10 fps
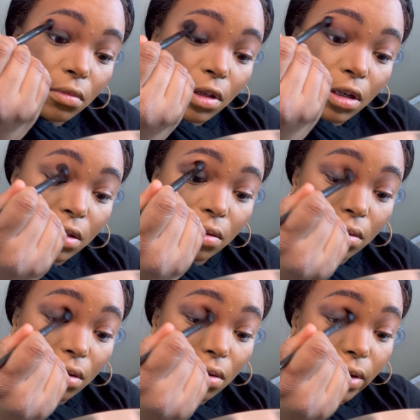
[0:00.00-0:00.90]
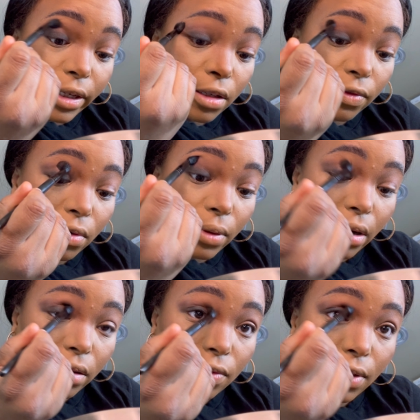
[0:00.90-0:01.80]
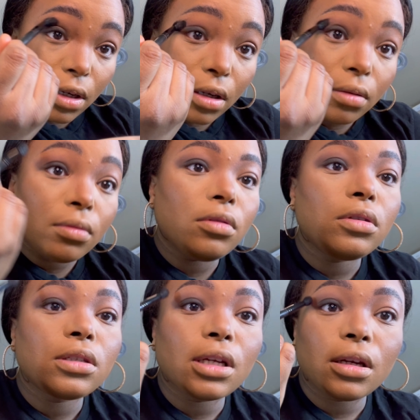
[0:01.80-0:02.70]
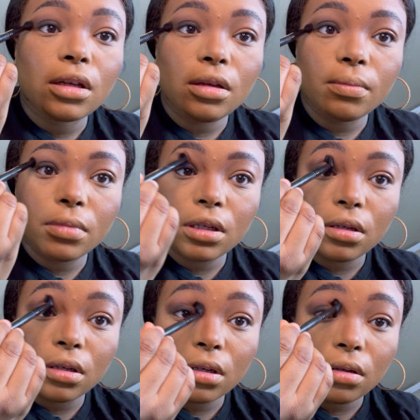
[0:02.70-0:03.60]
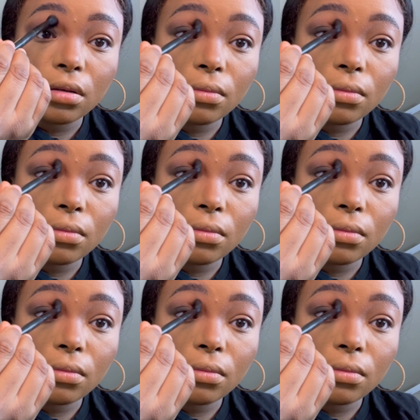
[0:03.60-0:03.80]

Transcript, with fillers: And it's going to look crazy for a while. It's fine. You just got to keep blending.